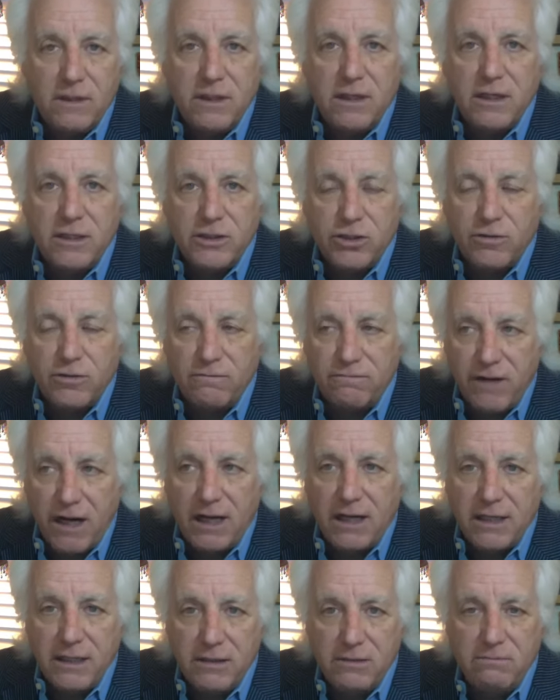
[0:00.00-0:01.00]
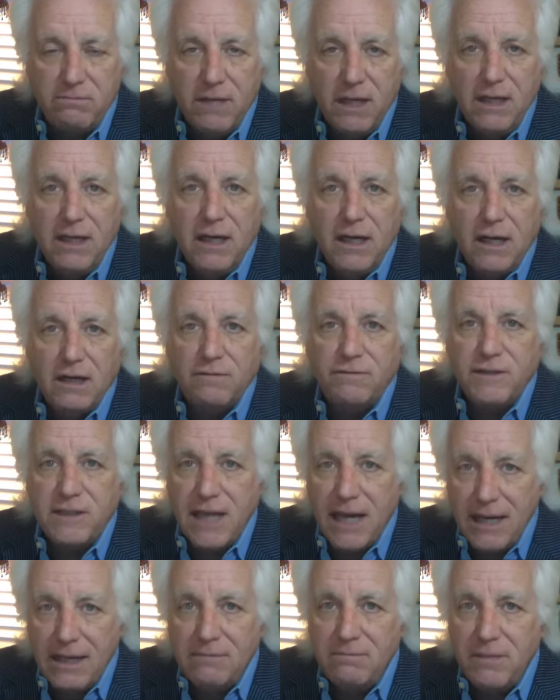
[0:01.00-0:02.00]
a volume of
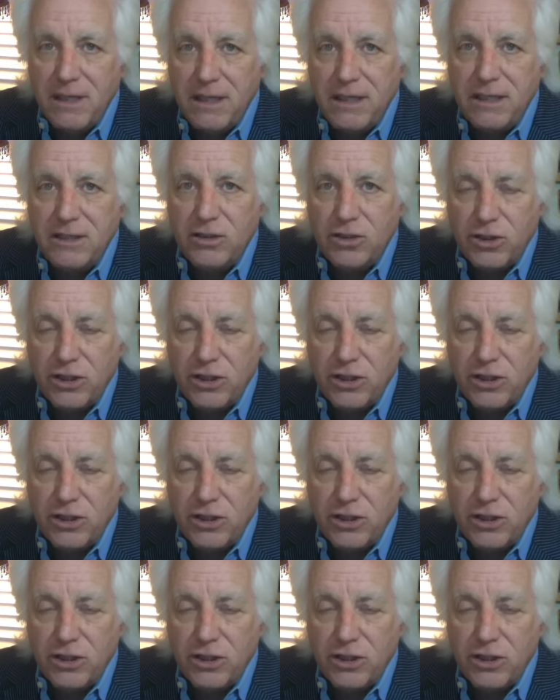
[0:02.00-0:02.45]
10 million